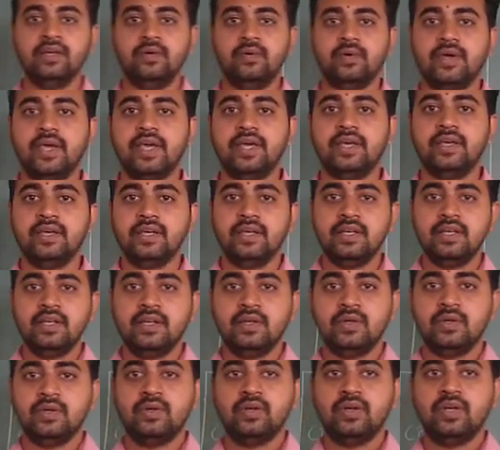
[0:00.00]

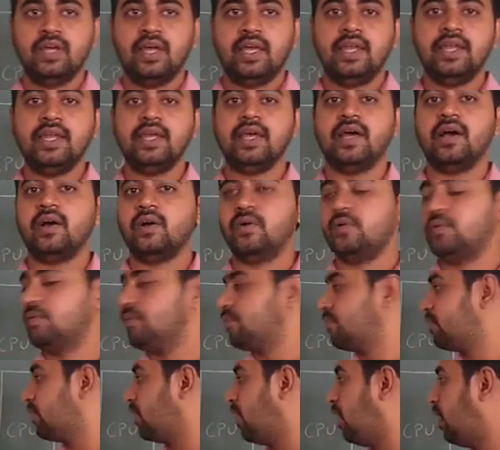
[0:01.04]
Okay.
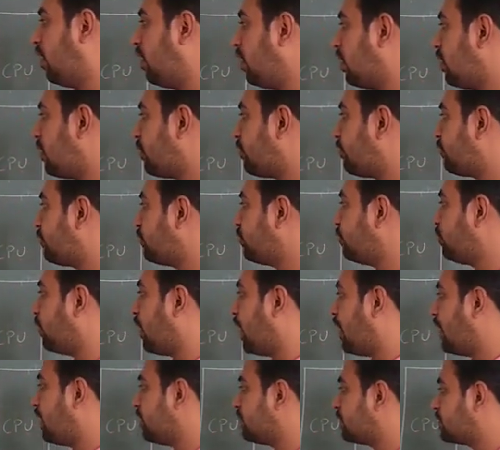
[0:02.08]
Anyhow, all of
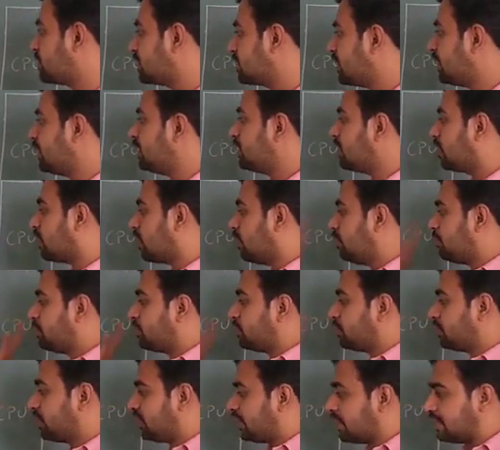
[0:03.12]
you have seen the
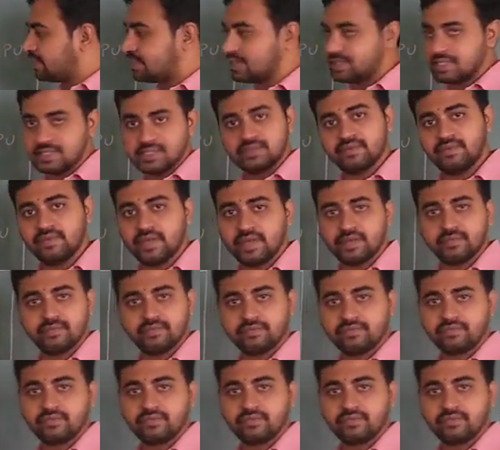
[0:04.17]
computer in this way.